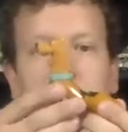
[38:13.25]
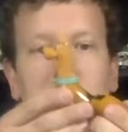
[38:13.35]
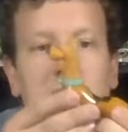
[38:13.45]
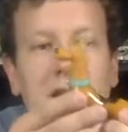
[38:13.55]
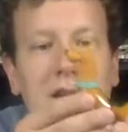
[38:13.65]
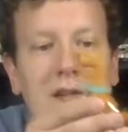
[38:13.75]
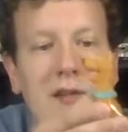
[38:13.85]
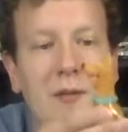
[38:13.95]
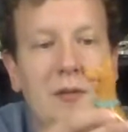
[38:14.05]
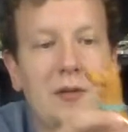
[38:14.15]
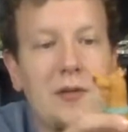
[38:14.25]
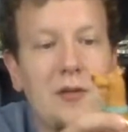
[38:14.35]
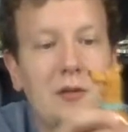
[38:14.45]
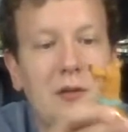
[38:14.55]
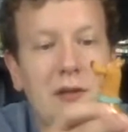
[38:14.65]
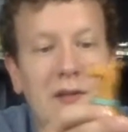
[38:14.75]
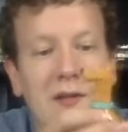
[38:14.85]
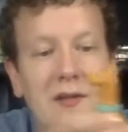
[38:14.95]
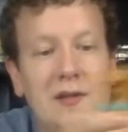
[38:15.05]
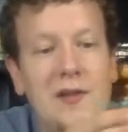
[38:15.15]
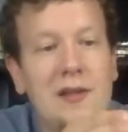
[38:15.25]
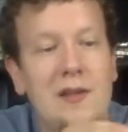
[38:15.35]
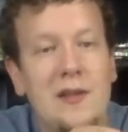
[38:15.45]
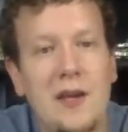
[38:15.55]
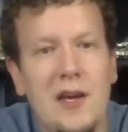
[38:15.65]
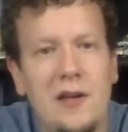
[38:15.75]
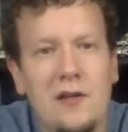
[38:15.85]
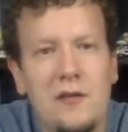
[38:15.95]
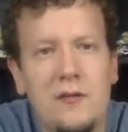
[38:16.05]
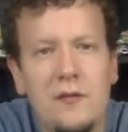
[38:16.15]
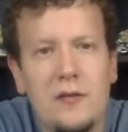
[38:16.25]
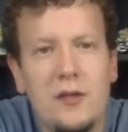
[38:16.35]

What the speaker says: Again, same issue. He can sit kind of.